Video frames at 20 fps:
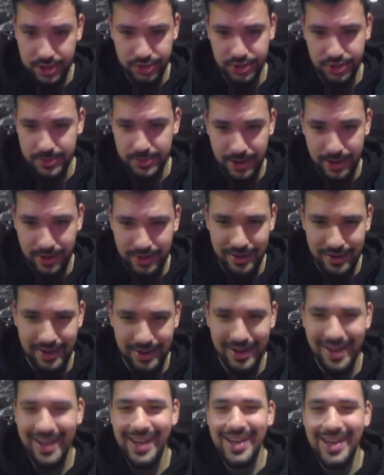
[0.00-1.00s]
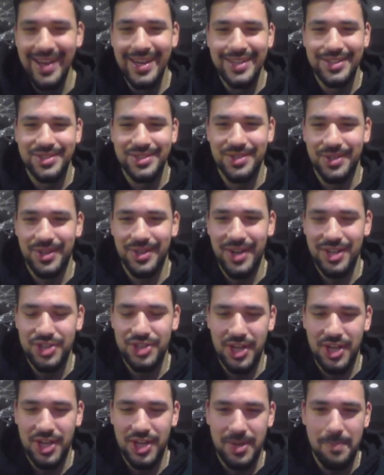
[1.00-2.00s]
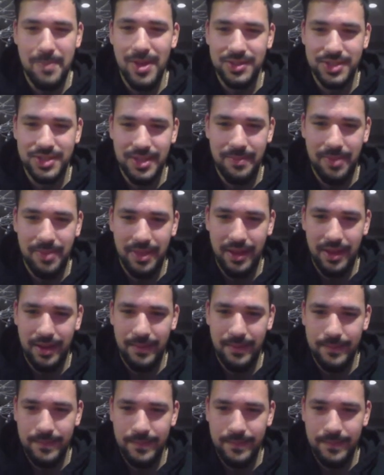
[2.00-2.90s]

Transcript: it doesn't matter. So here I try to mill something.